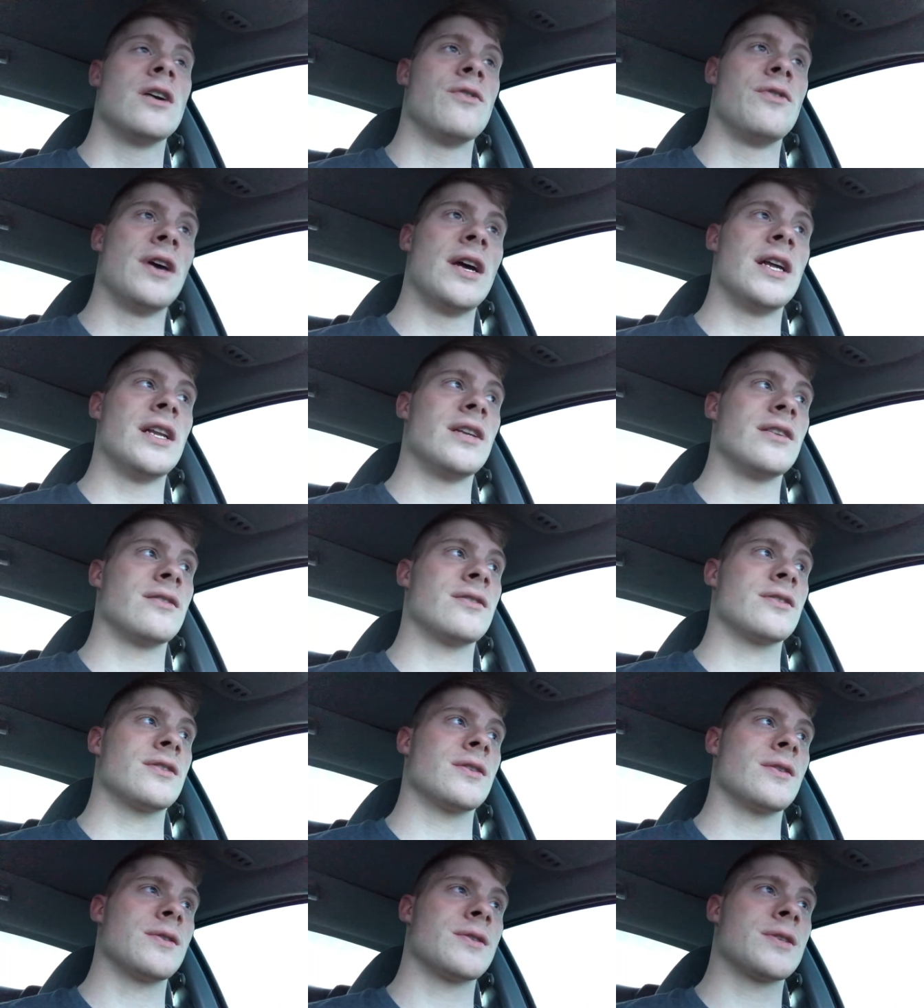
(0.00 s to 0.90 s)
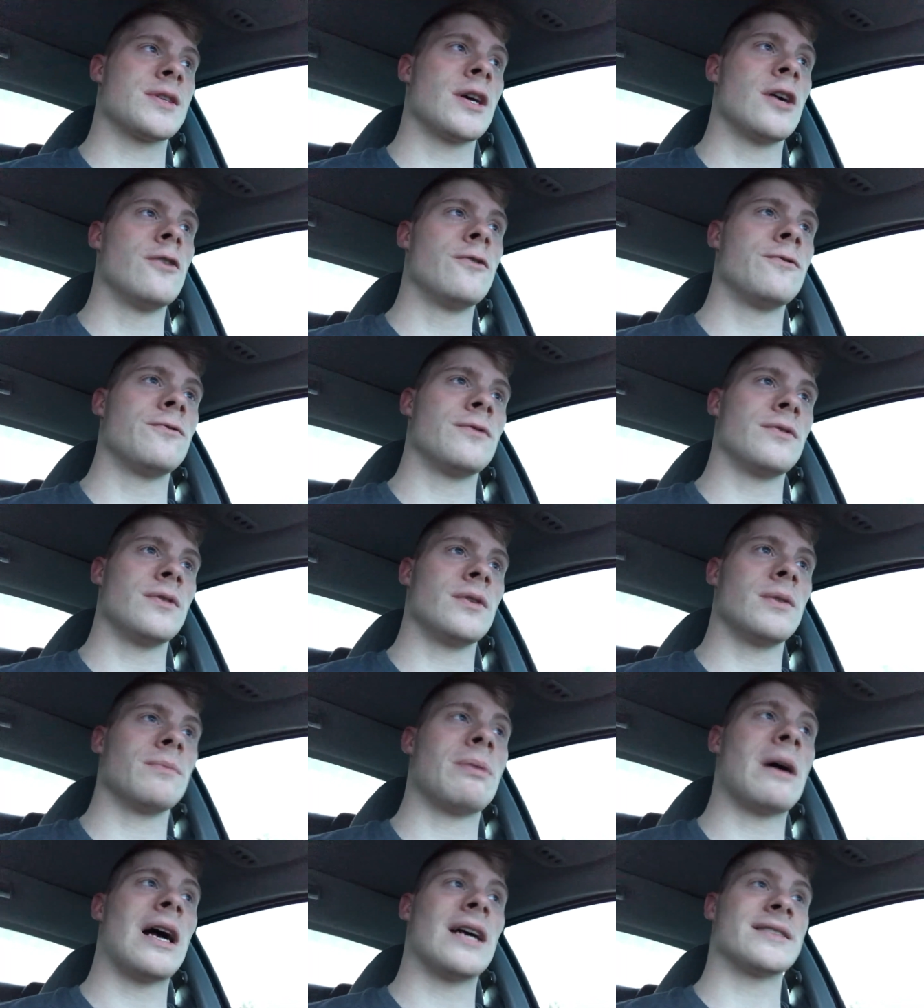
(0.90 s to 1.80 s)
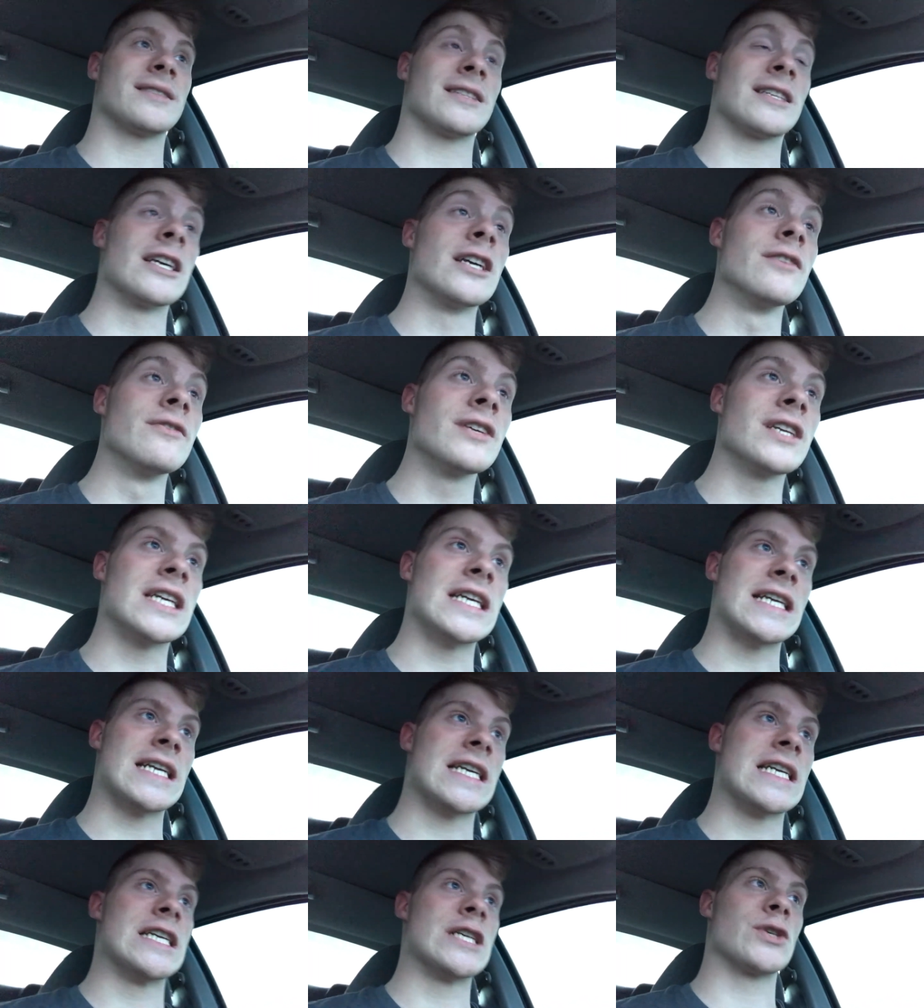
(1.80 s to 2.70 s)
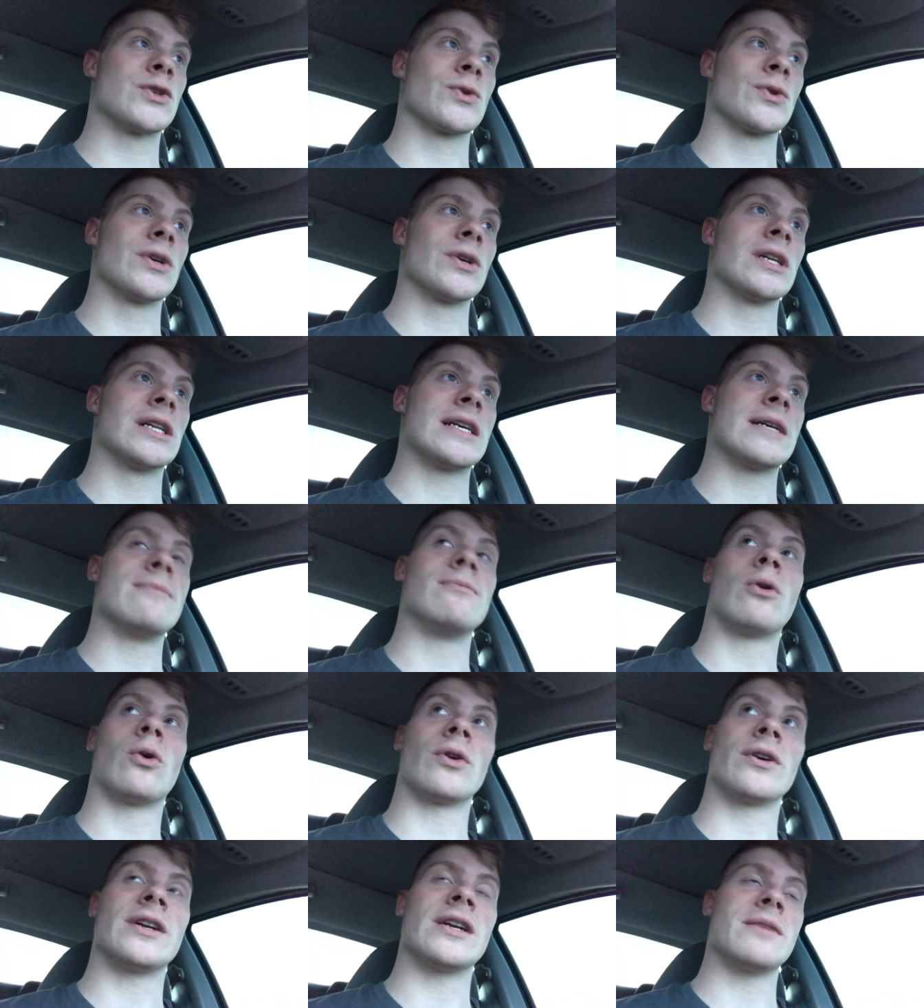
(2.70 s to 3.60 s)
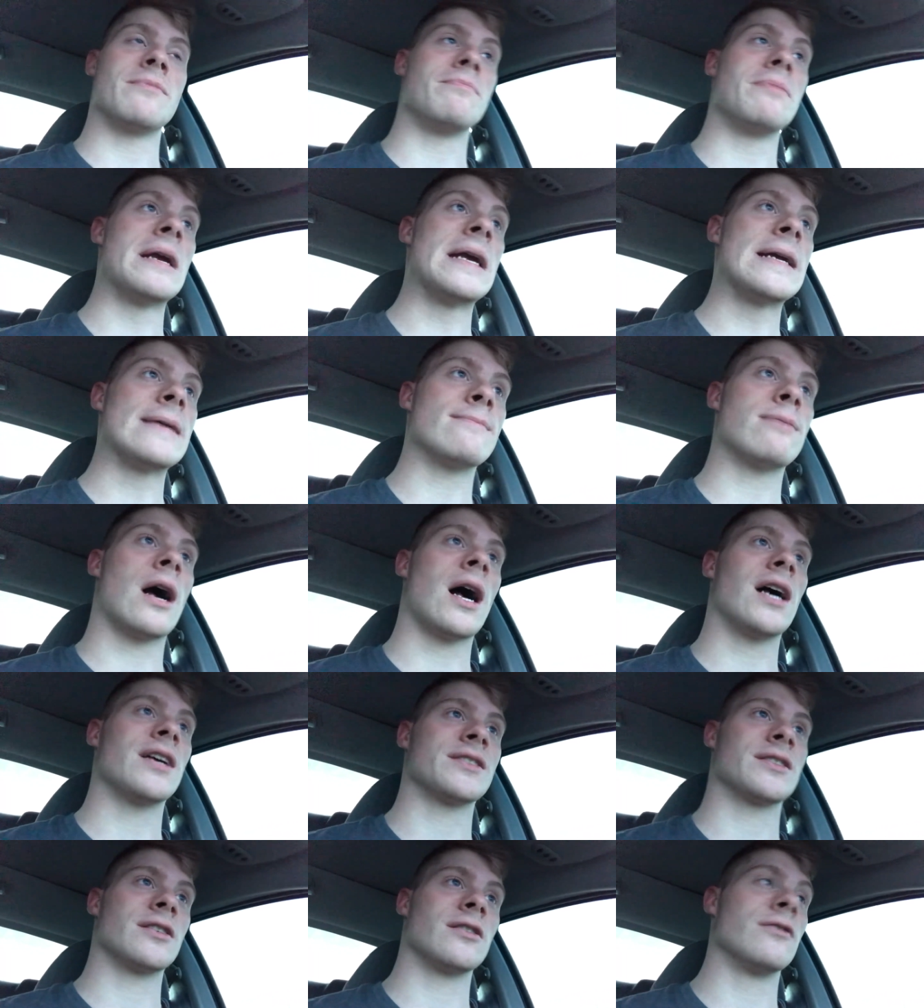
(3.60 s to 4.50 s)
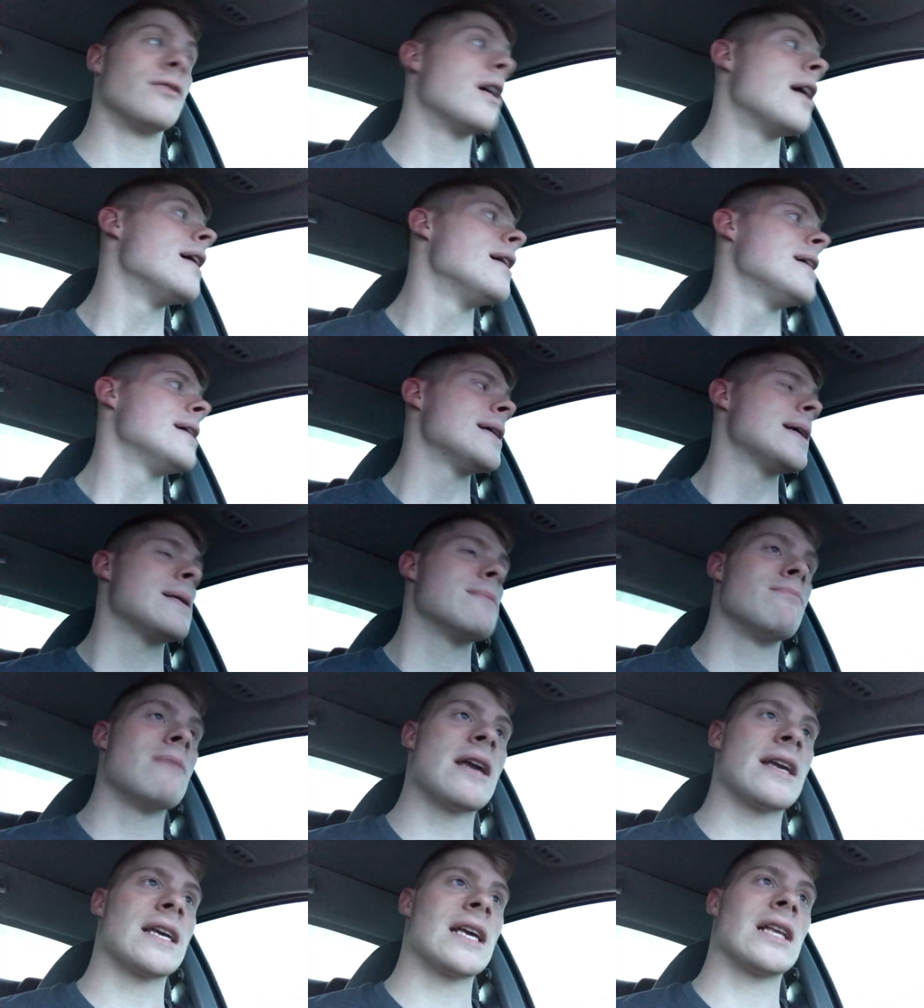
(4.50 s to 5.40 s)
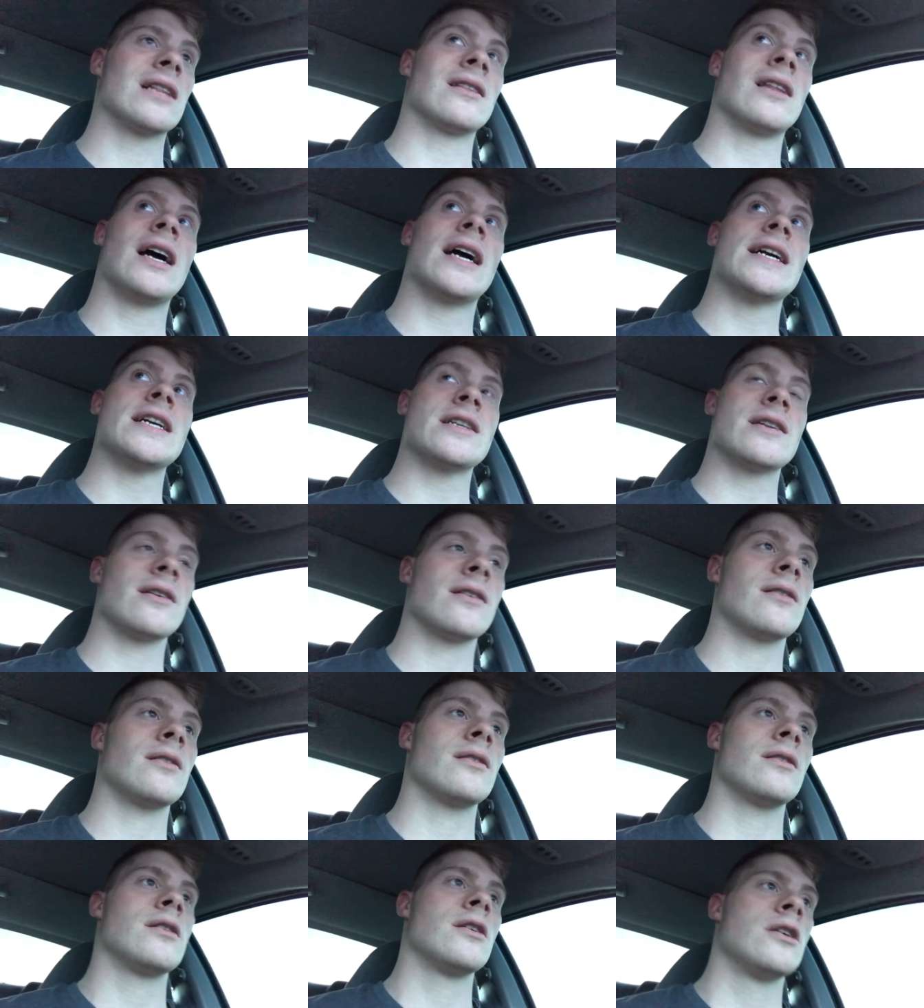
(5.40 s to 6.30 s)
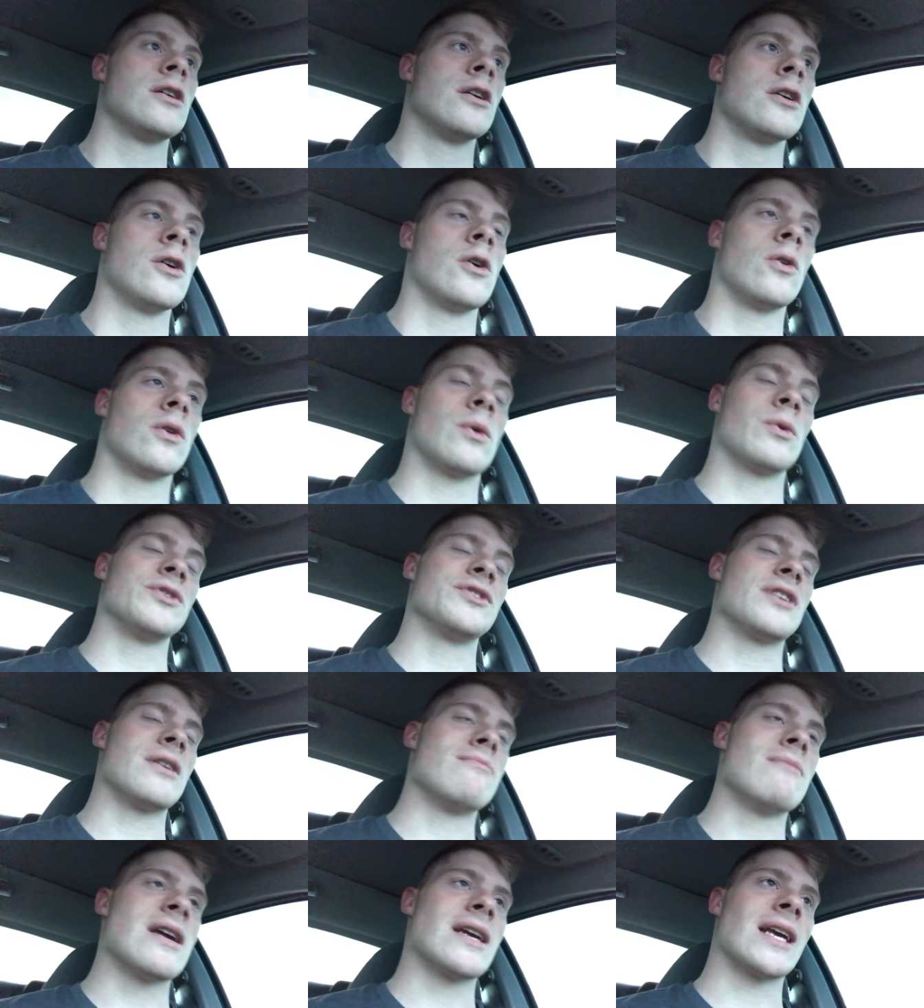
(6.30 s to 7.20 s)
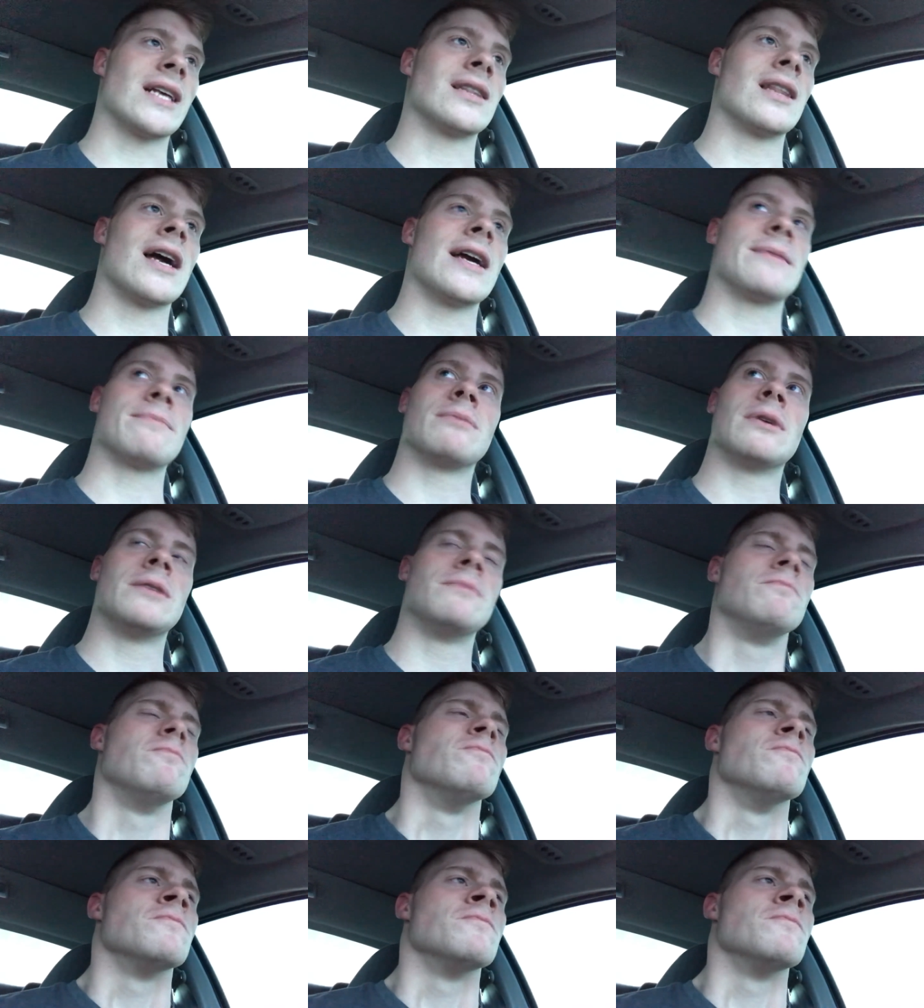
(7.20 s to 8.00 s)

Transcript: then self-positivity is really important, and being positive, making light, I wouldn't say making light, but